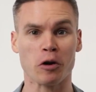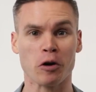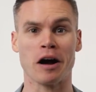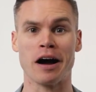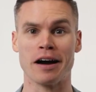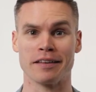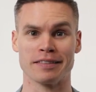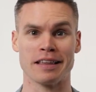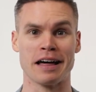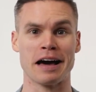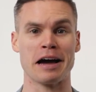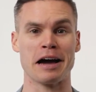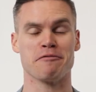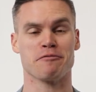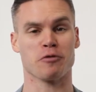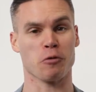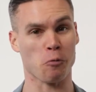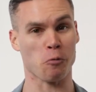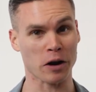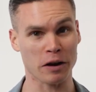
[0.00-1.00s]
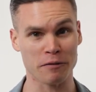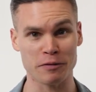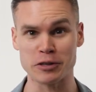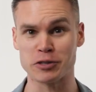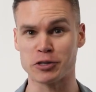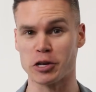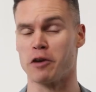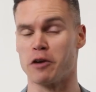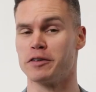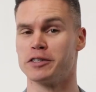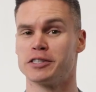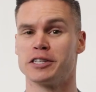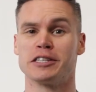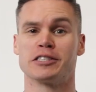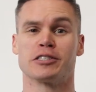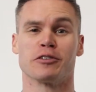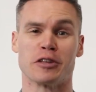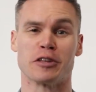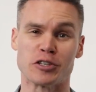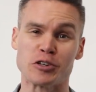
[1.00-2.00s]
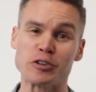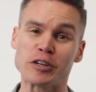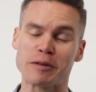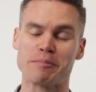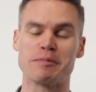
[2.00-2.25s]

or online for one of the services so that you